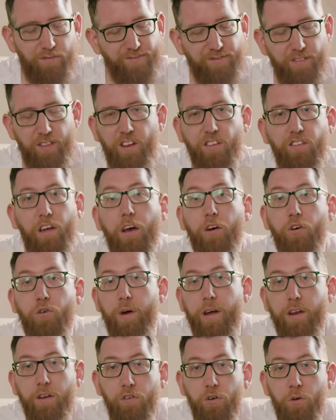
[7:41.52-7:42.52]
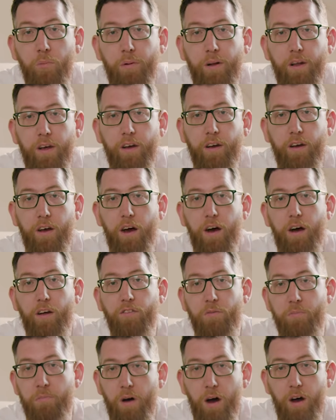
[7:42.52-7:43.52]
things like creating your own playing
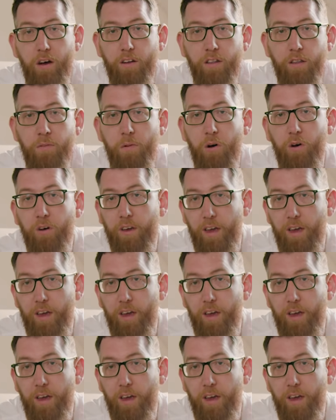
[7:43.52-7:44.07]
cards and marketing them on